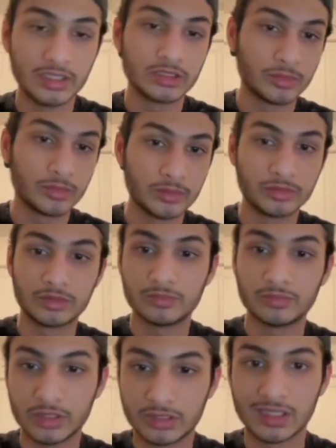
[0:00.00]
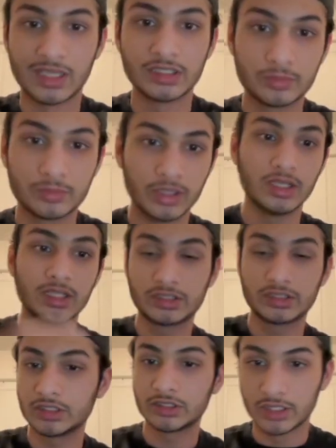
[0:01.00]
Sometimes it's less, but
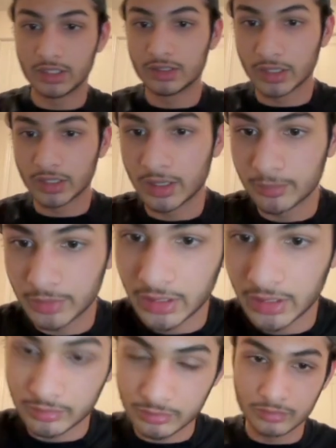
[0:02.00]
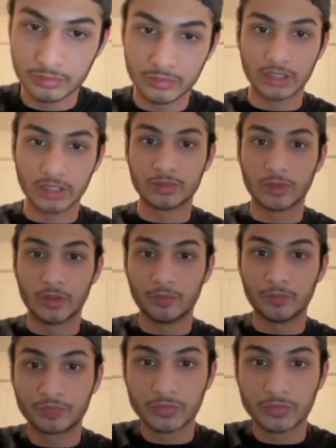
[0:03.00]
let's just say like I'm getting X amount.